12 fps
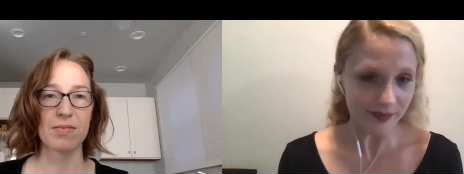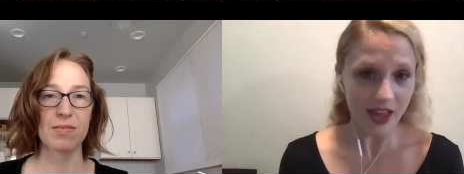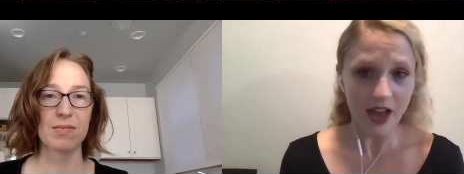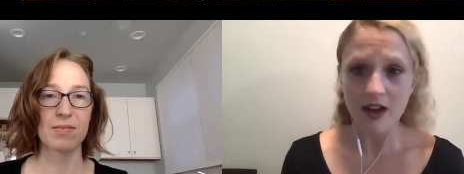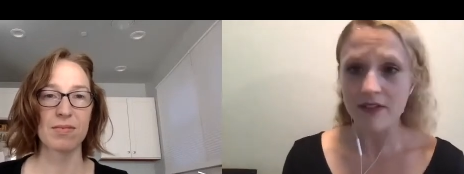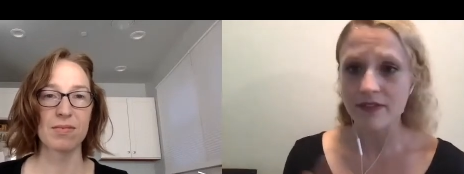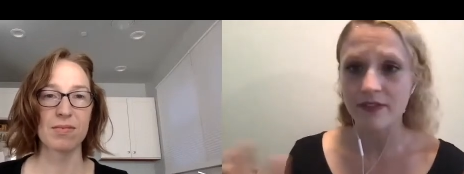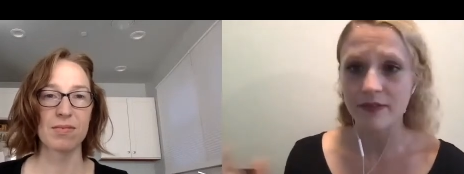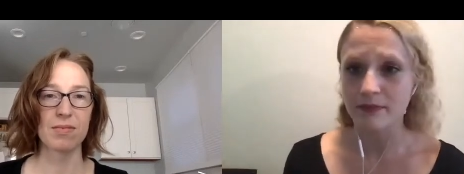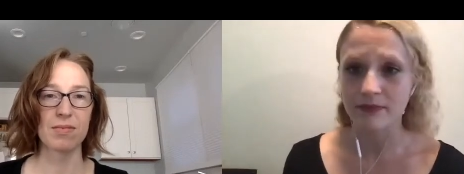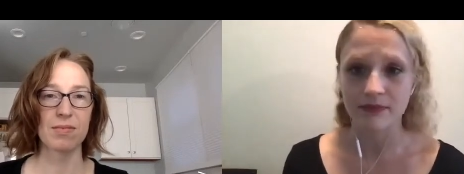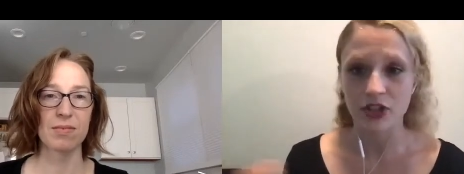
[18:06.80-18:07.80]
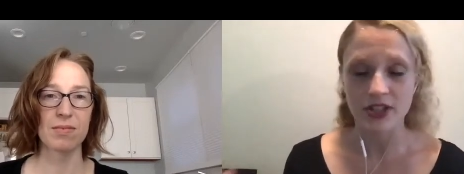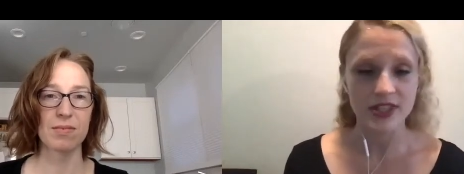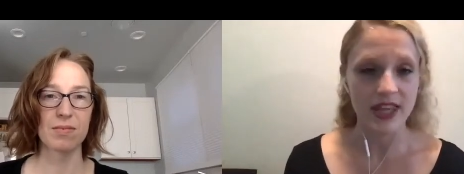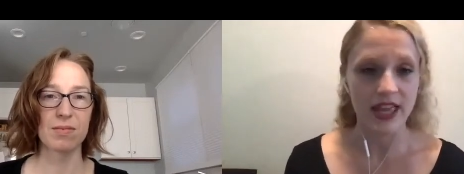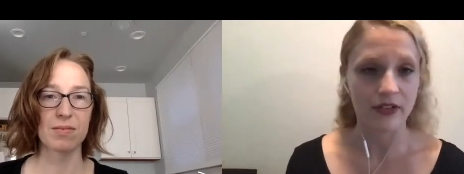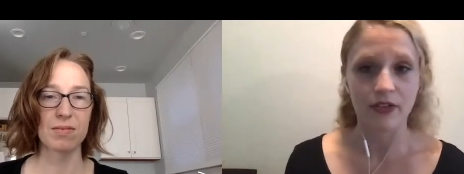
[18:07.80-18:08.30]
Speaker 1: of
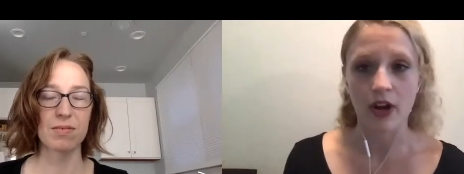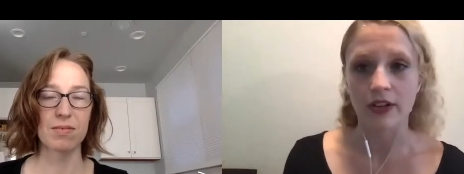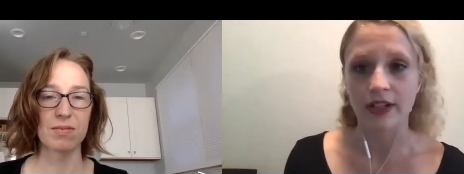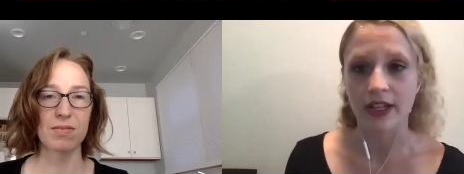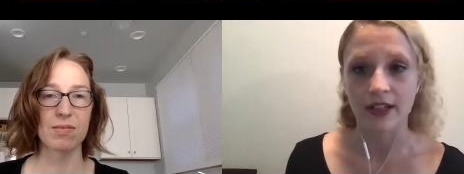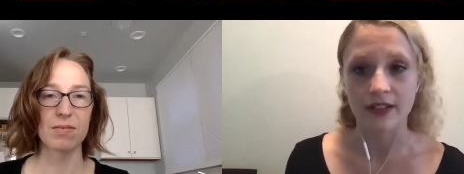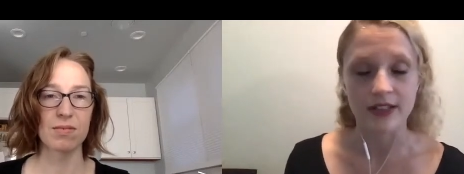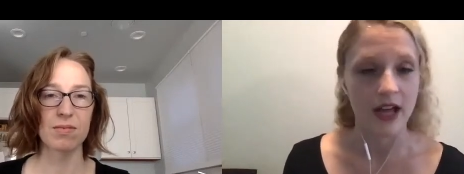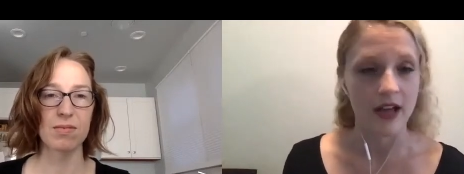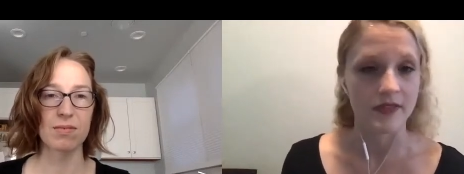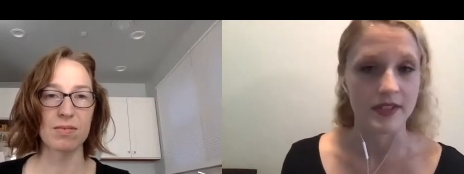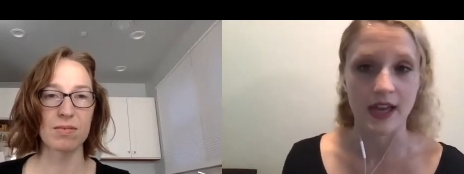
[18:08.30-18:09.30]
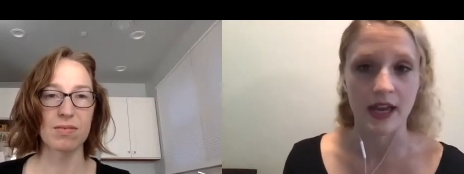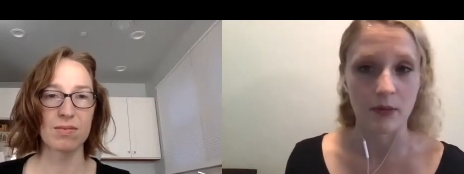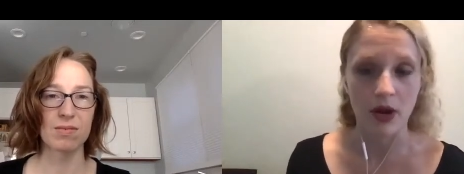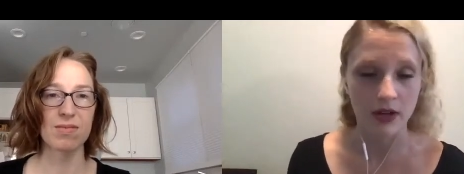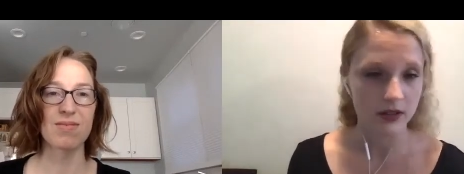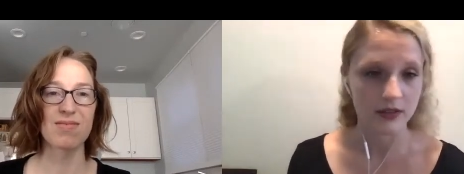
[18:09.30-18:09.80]
just like frolicking down the
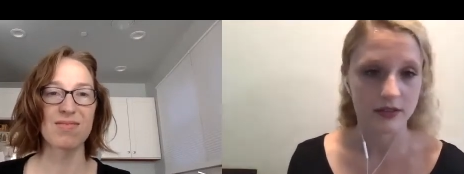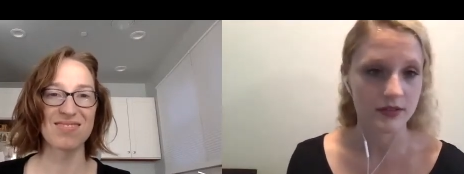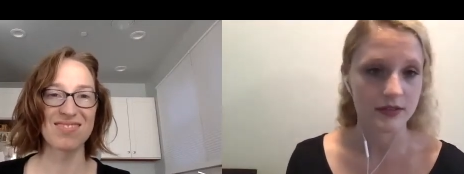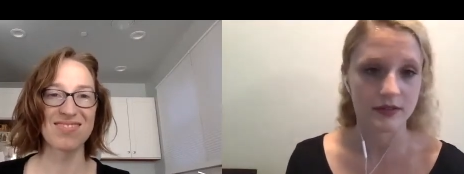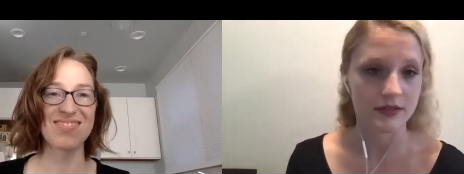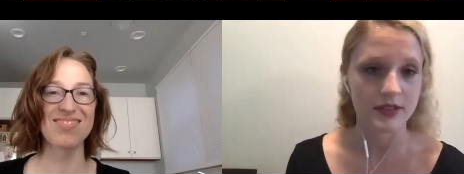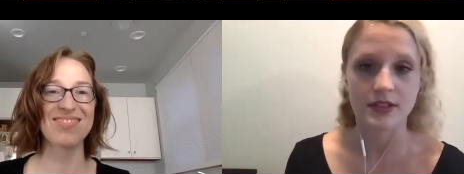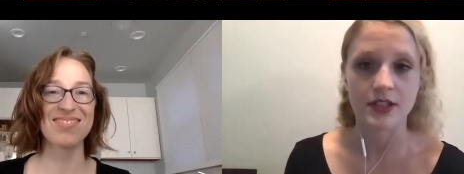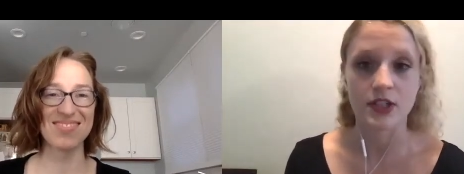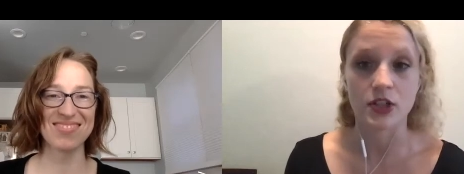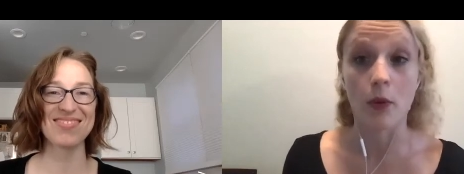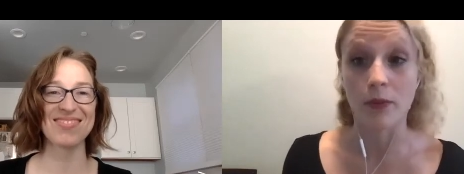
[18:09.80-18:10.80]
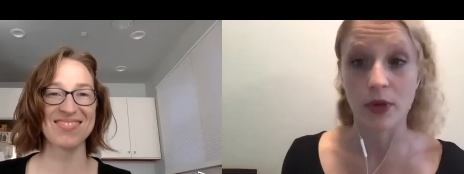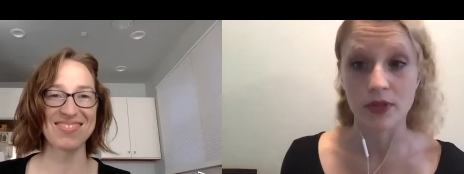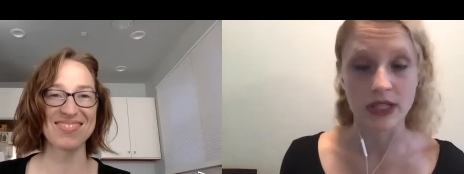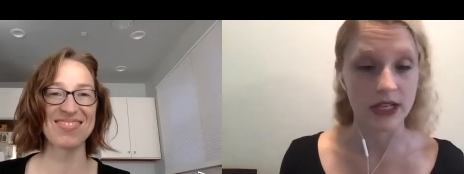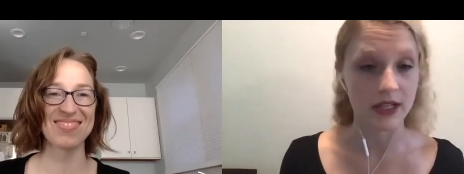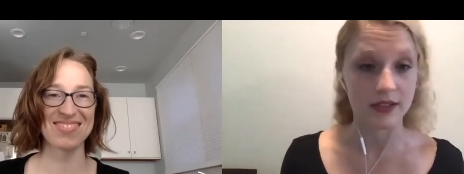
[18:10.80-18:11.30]
sidewalk to no
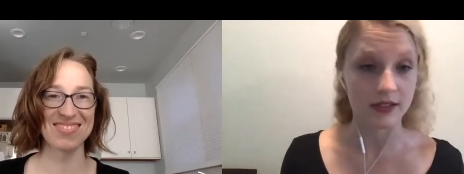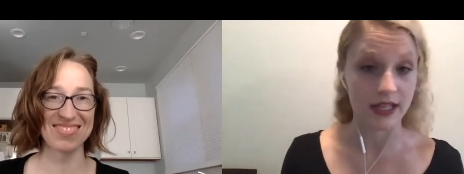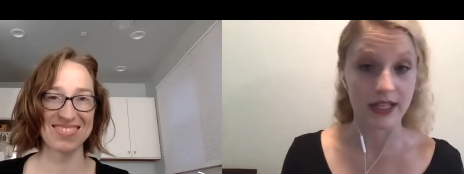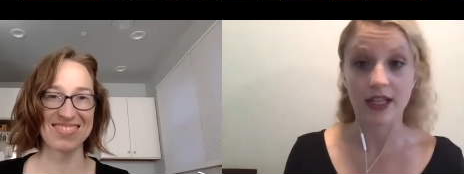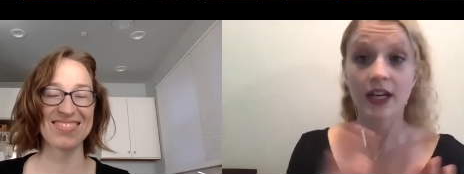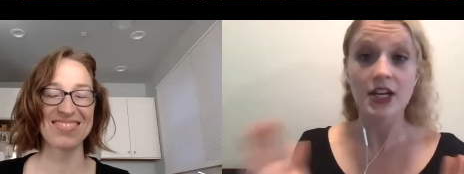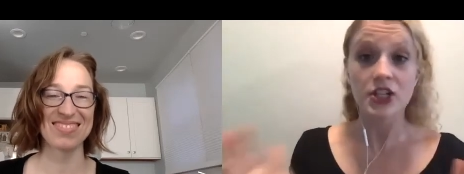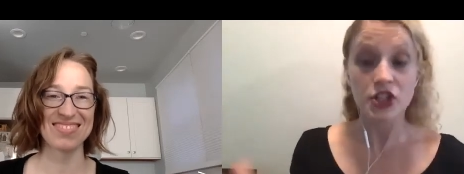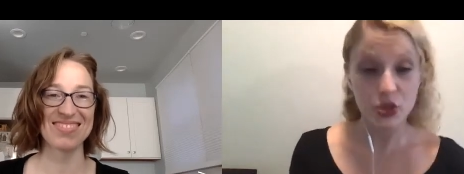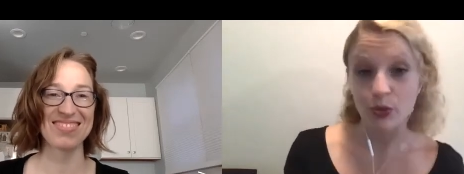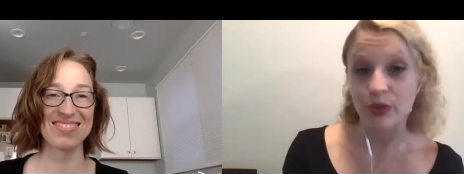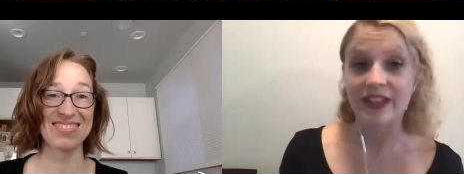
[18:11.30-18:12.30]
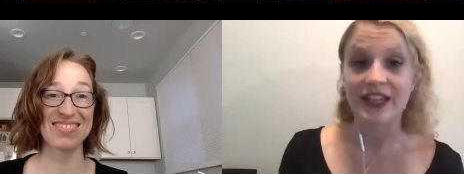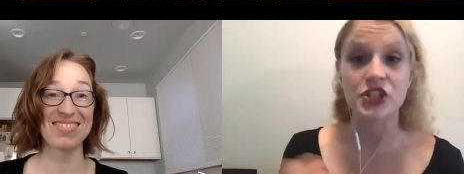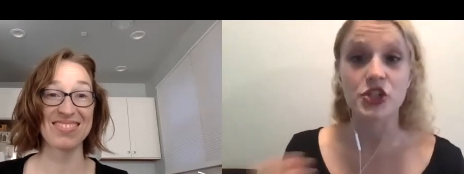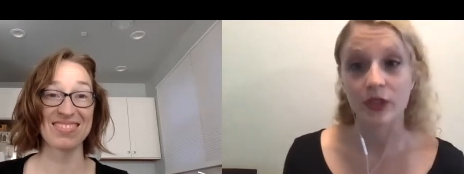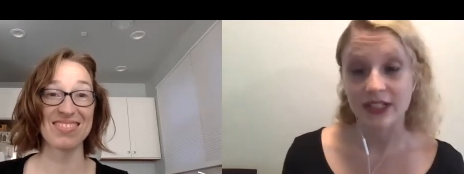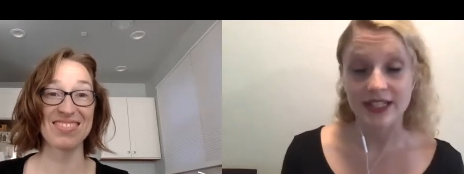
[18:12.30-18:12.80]
music. Like, they
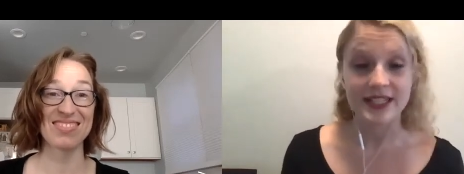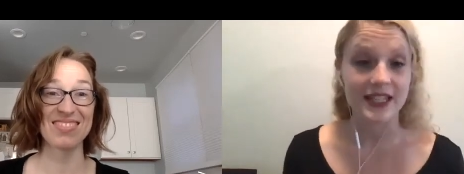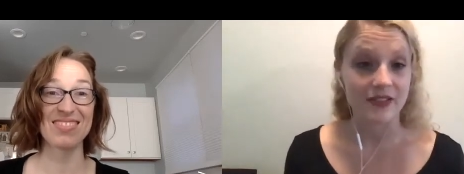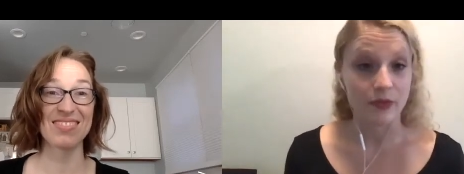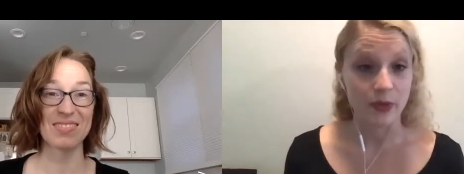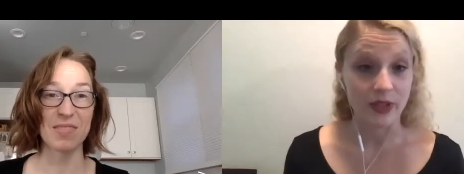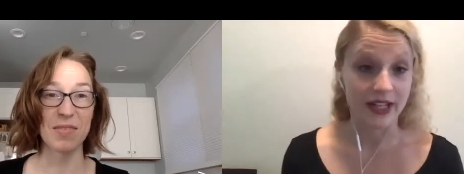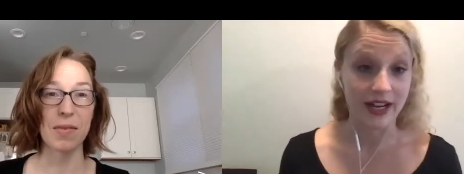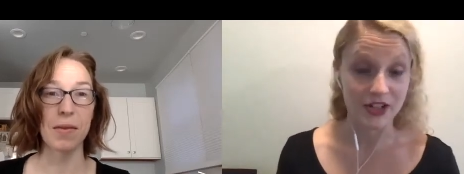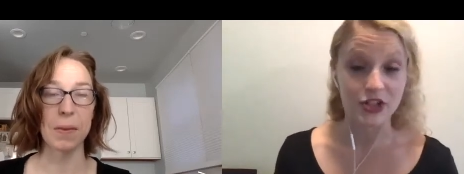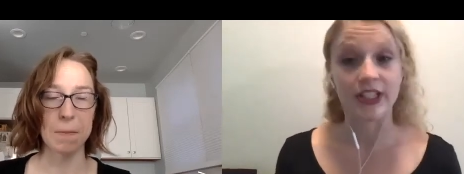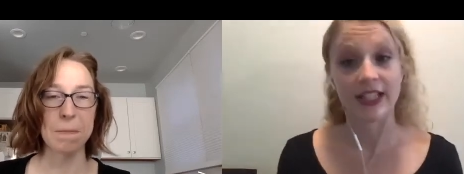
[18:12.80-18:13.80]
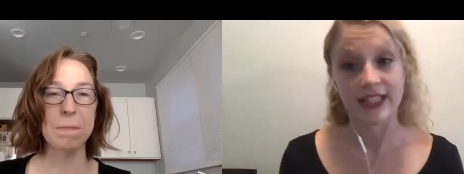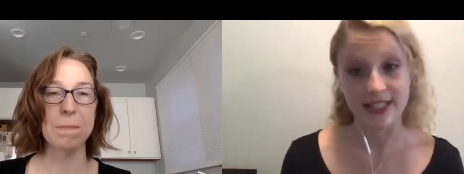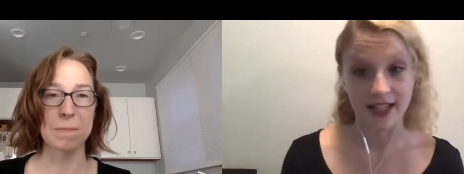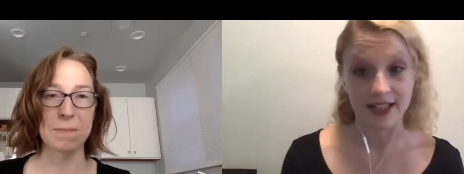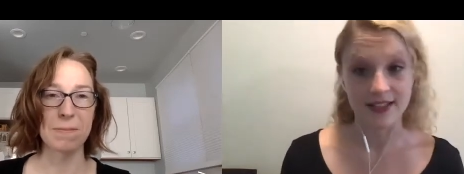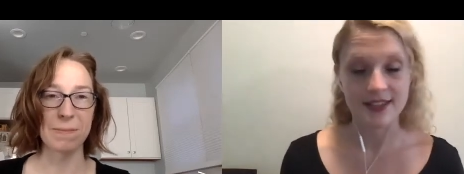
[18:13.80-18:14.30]
just wanted to see if we could actually like
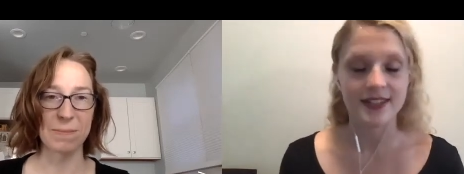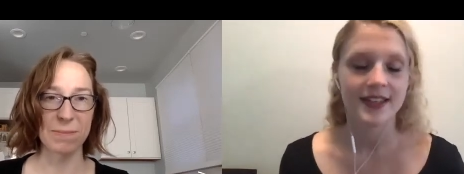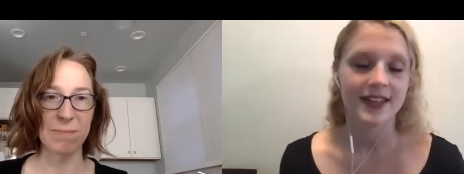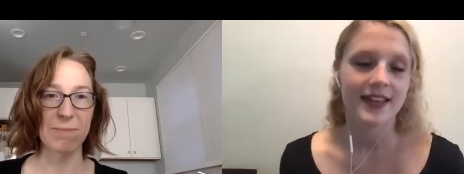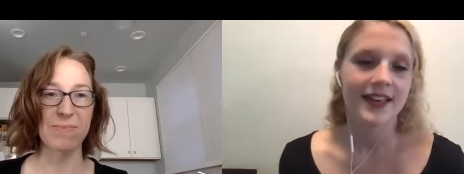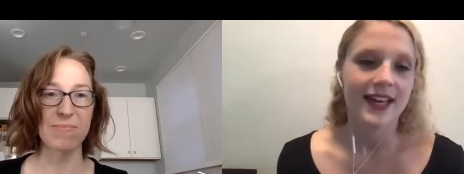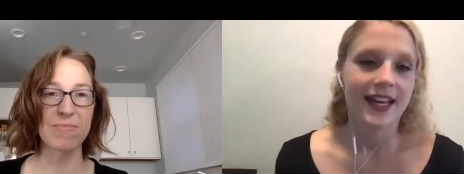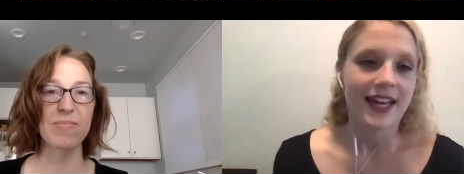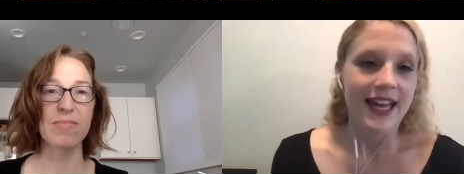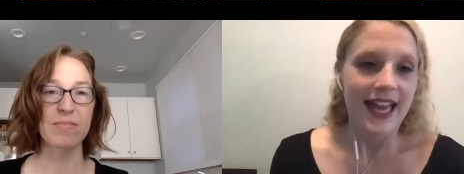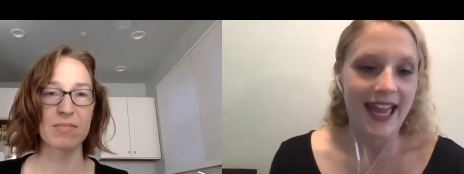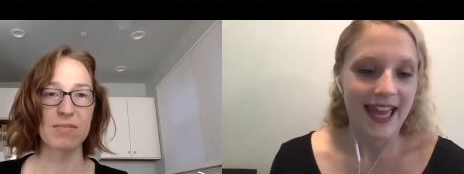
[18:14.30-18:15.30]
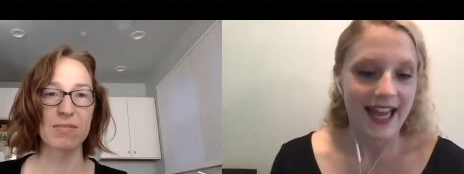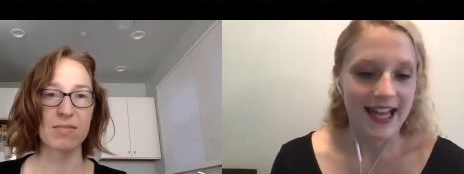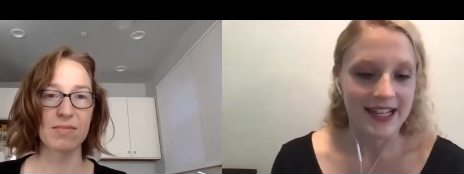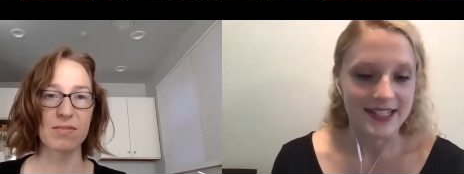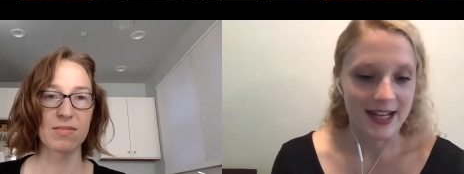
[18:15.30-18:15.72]
dance. And